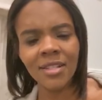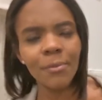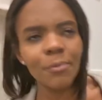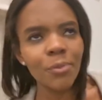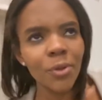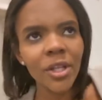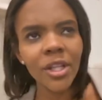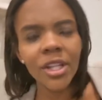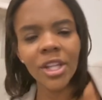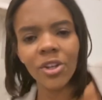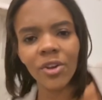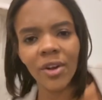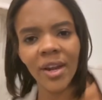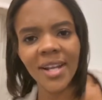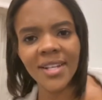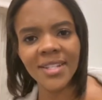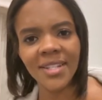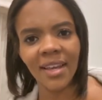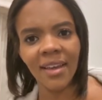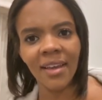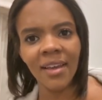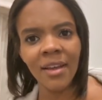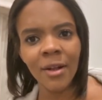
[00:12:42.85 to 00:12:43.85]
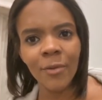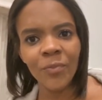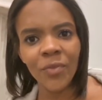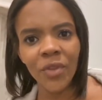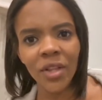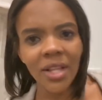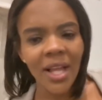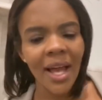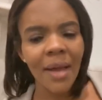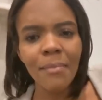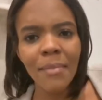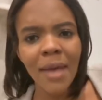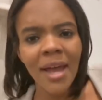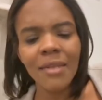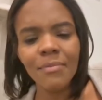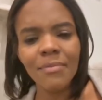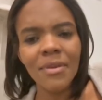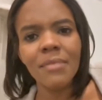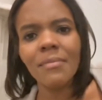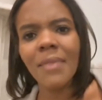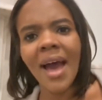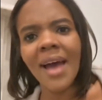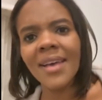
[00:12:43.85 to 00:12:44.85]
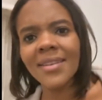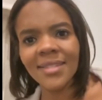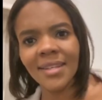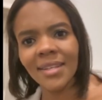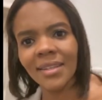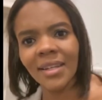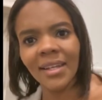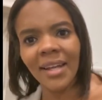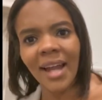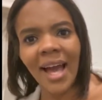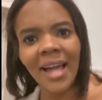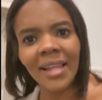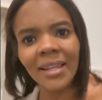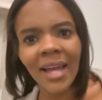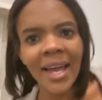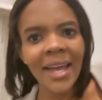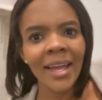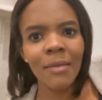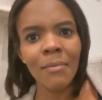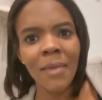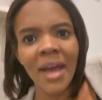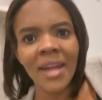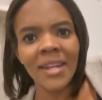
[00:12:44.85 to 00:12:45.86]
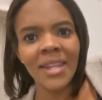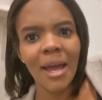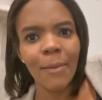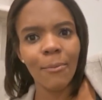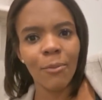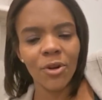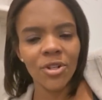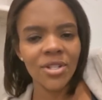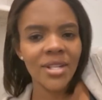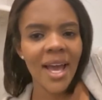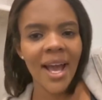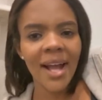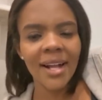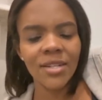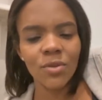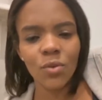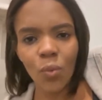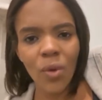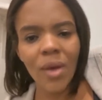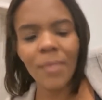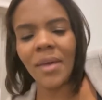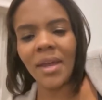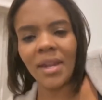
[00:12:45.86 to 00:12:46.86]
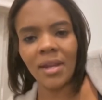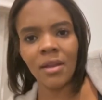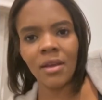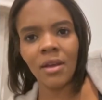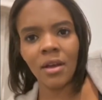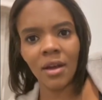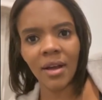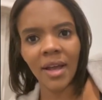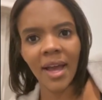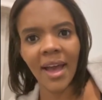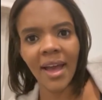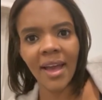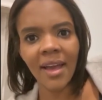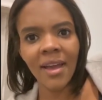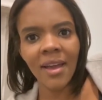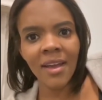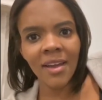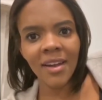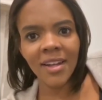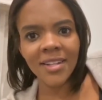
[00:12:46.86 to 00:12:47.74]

It's completely crazy. Let men be masculine. I like men that protect women, okay?